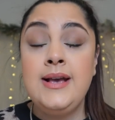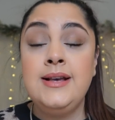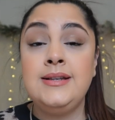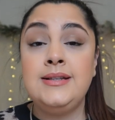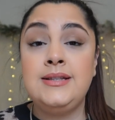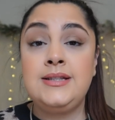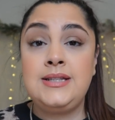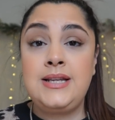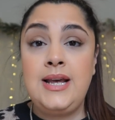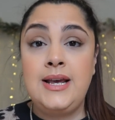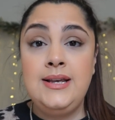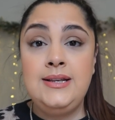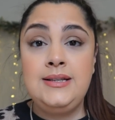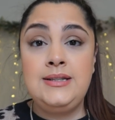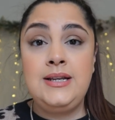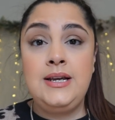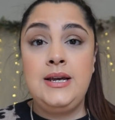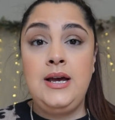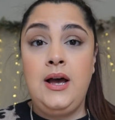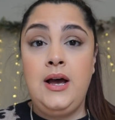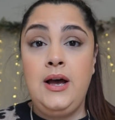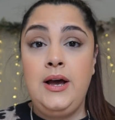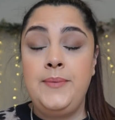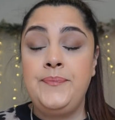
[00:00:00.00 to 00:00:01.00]
Says,
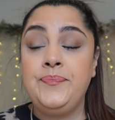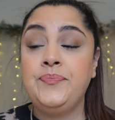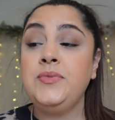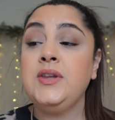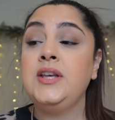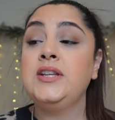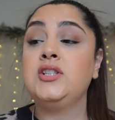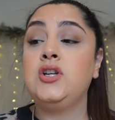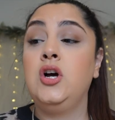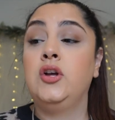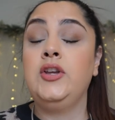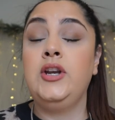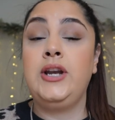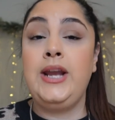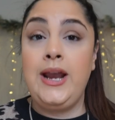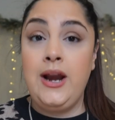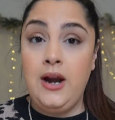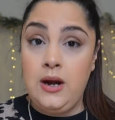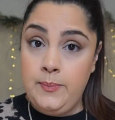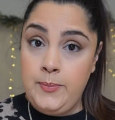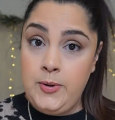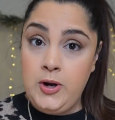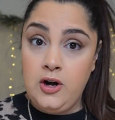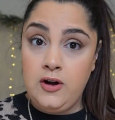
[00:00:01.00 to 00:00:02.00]
it's called an
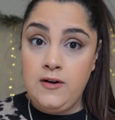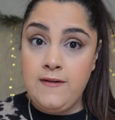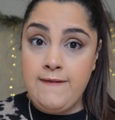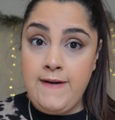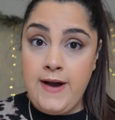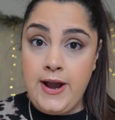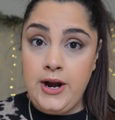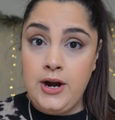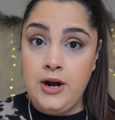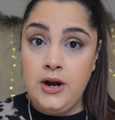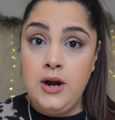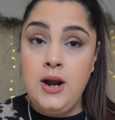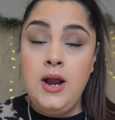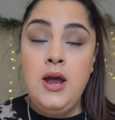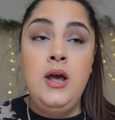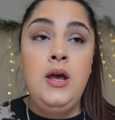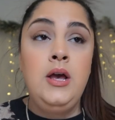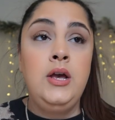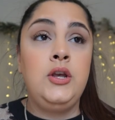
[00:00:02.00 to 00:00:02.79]
air purifier.